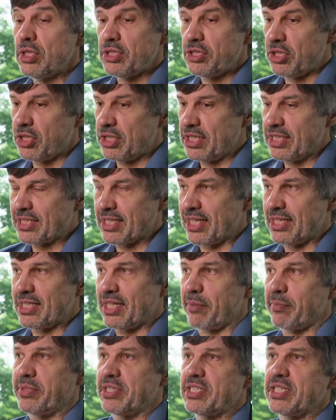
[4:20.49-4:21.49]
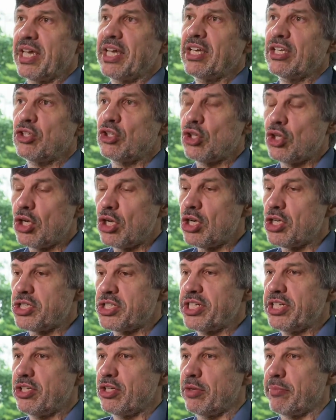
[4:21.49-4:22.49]
There's the intermediaries,
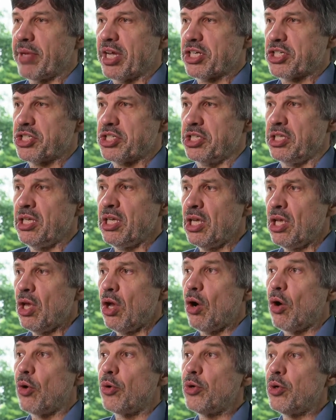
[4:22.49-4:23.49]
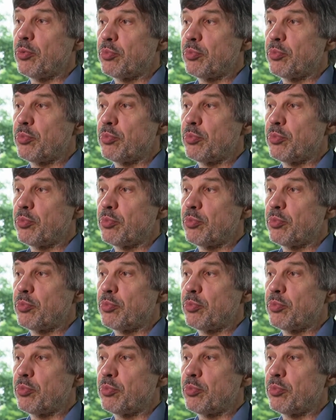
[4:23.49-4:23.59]
there's market logic.